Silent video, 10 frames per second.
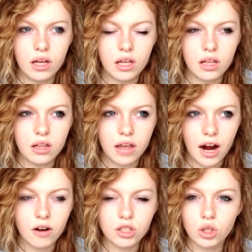the
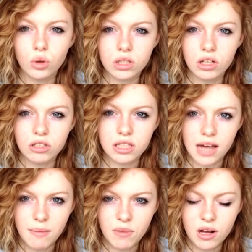character talks a lot to the
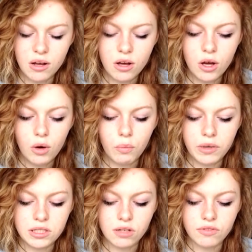camera,
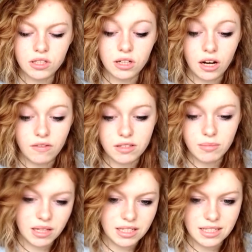which is often kind of
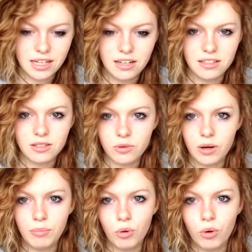something that seems
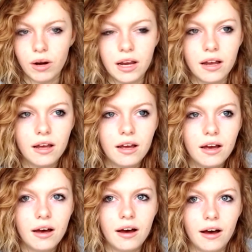quite boring.
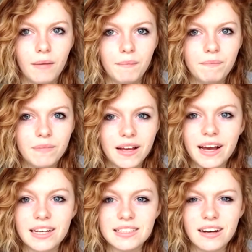
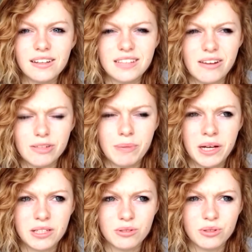Again, it's kind of down to
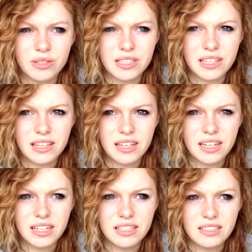personal choice, I think,
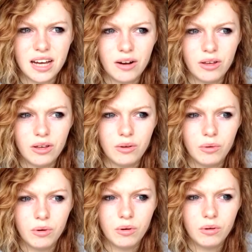and how you
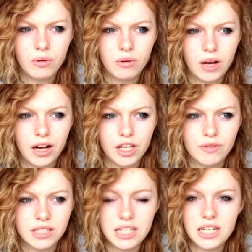
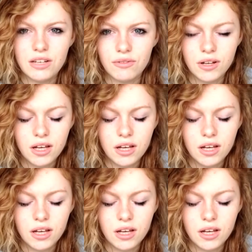receive